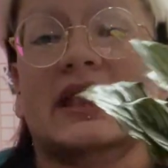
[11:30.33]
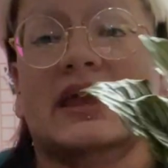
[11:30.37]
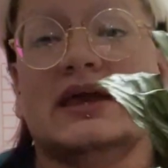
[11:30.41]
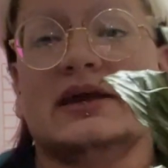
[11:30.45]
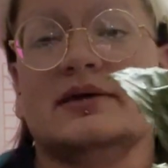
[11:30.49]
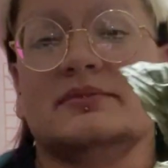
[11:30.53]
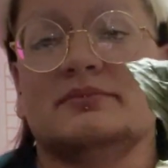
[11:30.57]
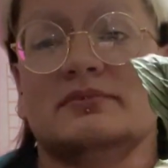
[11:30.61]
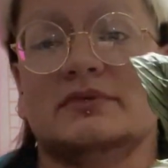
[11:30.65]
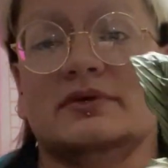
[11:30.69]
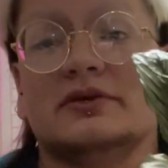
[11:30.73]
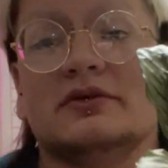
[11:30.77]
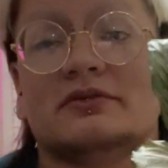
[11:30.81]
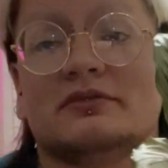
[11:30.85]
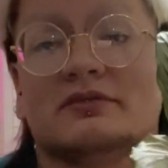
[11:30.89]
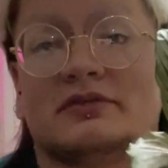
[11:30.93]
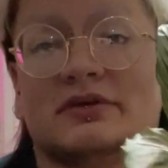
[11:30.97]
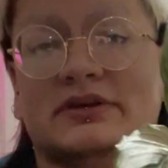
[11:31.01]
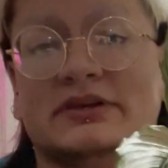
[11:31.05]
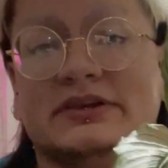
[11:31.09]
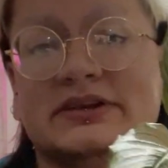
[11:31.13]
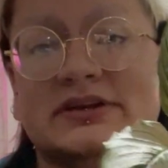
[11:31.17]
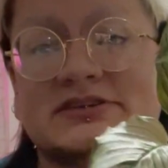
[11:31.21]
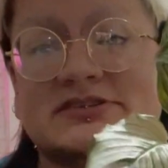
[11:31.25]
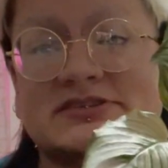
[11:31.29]
am
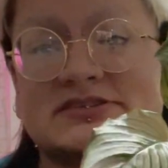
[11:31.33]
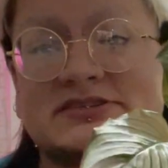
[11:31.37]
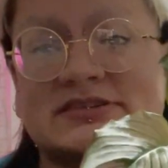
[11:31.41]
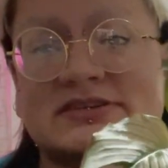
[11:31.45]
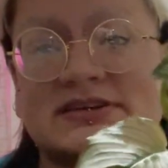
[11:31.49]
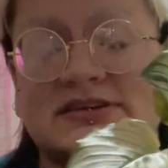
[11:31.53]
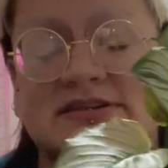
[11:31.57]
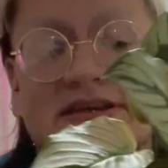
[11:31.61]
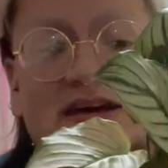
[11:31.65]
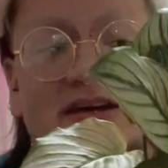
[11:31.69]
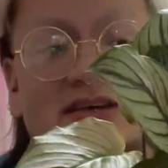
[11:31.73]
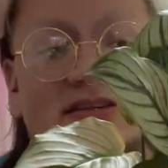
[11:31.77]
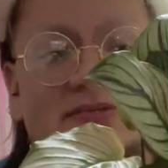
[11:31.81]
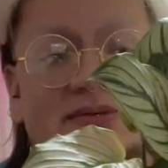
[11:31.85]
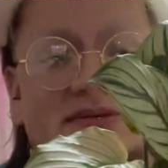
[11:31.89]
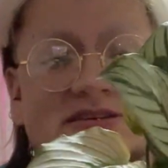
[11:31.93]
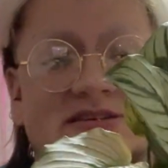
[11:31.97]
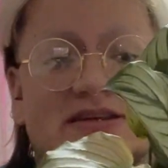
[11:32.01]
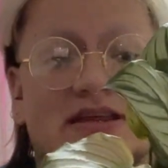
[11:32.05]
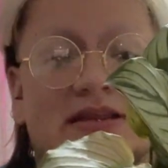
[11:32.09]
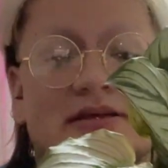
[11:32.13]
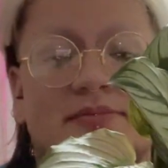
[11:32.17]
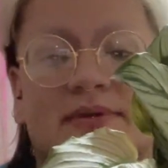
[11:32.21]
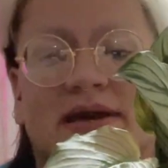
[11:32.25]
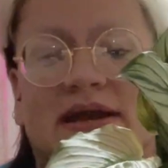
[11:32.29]
religiously, now,
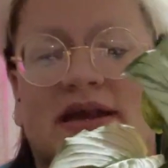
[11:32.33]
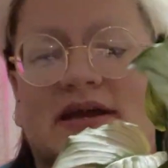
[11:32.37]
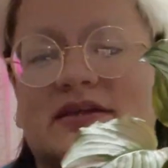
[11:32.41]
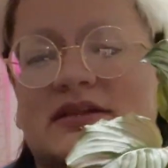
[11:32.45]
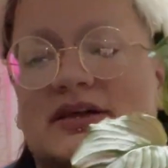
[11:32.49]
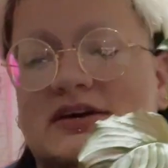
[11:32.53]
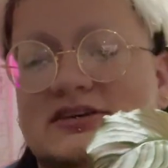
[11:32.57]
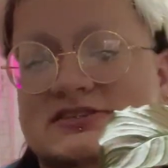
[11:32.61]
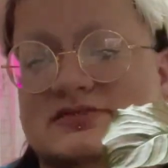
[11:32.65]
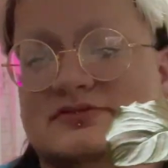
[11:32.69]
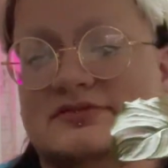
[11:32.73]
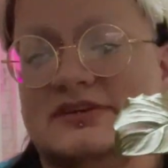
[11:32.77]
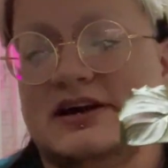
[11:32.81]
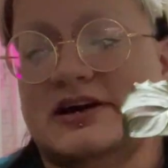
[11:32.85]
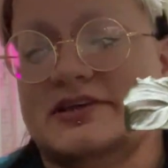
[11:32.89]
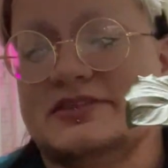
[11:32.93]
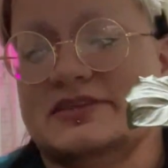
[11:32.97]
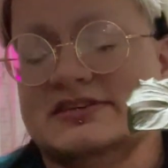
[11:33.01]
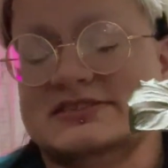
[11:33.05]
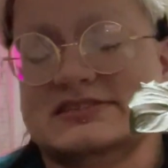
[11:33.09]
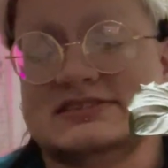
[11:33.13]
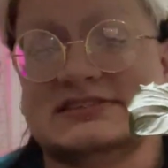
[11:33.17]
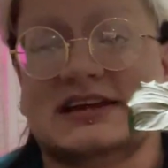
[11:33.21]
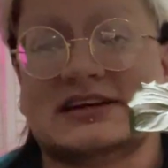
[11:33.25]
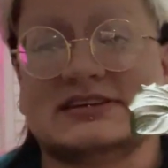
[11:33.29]
especially now that my collection of
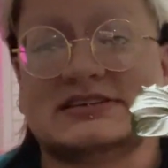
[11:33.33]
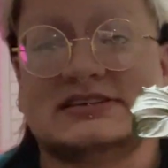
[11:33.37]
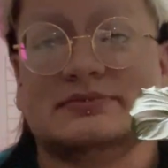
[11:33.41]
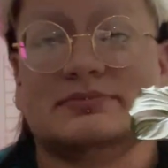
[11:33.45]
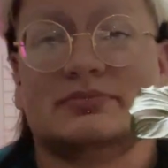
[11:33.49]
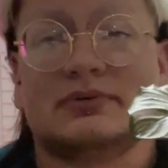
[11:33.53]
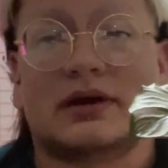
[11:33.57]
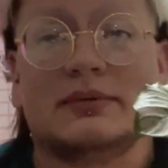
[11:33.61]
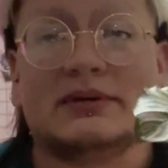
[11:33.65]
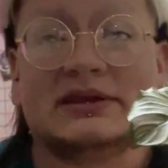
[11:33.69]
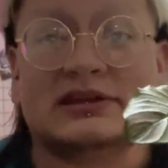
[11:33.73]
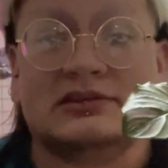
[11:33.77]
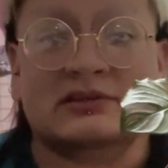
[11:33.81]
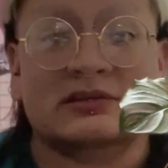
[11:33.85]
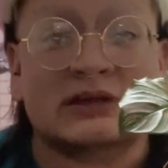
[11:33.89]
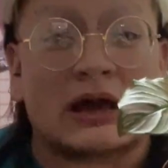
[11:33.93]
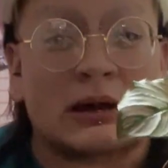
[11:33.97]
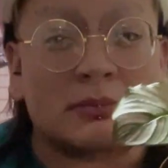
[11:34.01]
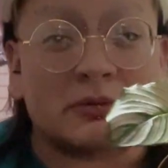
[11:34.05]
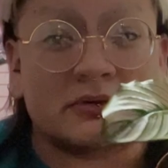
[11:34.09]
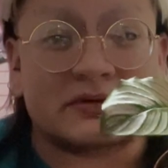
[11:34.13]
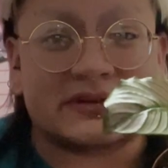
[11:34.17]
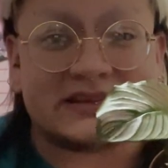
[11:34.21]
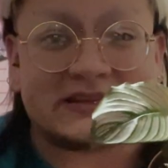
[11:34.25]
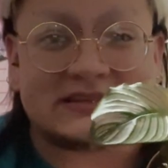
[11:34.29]
Caltheas has actually probably
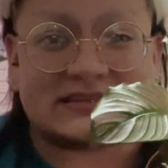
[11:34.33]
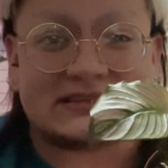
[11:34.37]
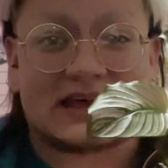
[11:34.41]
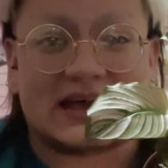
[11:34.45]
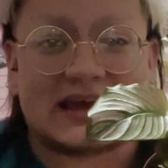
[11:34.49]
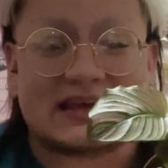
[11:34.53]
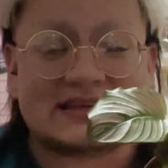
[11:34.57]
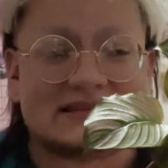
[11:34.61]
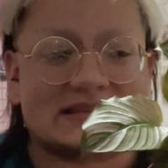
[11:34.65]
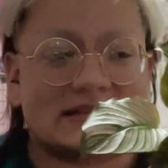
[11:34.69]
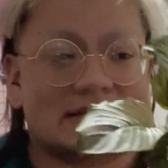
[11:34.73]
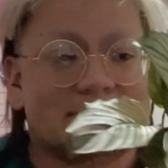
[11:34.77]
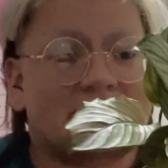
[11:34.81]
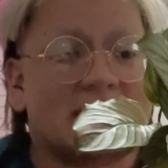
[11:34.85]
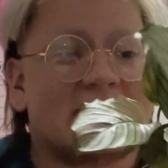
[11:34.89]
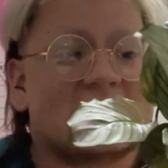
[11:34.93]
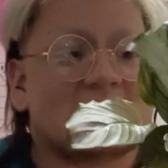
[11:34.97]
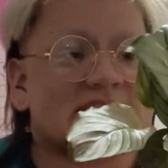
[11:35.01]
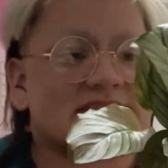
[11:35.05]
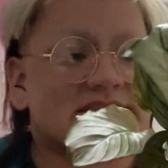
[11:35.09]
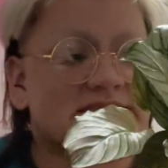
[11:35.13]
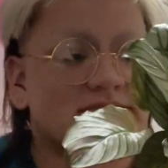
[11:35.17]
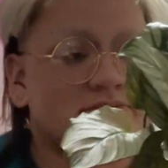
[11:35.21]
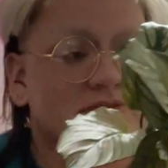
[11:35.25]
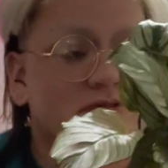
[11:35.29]
doubled in size in the
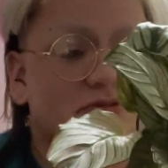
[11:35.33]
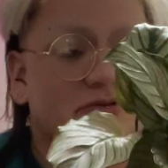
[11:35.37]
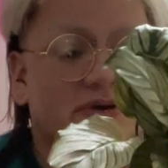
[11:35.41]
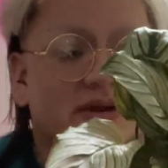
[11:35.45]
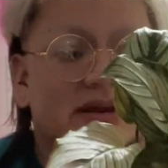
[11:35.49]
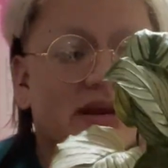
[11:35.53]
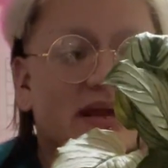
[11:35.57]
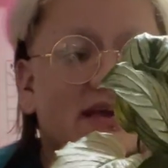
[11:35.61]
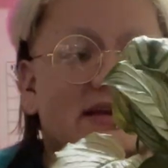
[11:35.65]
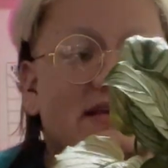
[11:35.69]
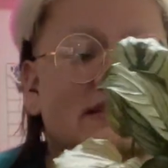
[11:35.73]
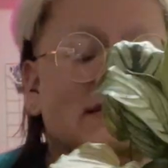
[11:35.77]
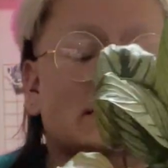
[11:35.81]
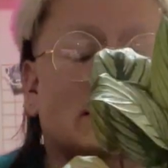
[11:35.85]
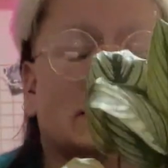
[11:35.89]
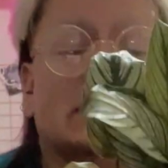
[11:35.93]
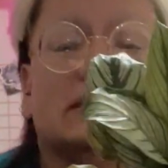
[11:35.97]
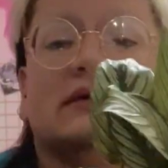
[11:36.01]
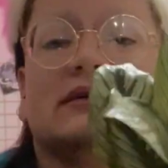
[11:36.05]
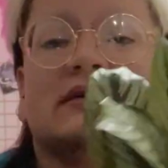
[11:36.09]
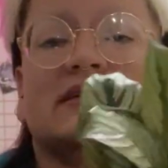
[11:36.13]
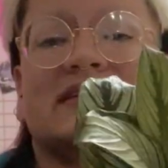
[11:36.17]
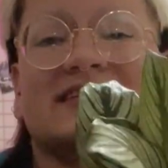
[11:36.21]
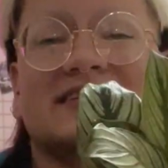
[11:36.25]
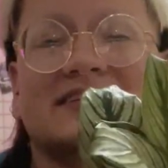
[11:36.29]
past 3 days,
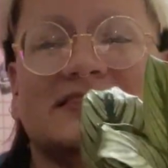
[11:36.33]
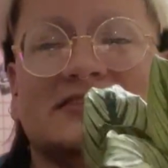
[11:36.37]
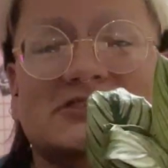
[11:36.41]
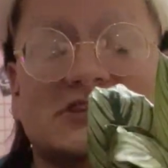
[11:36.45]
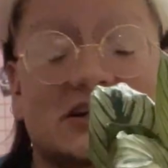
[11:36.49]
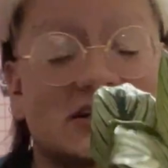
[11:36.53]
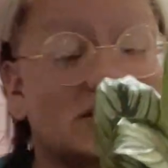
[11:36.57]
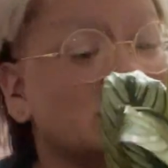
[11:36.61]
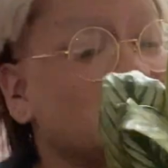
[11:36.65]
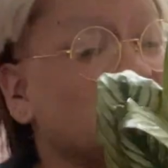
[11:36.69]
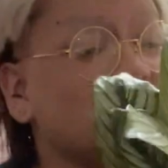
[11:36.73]
just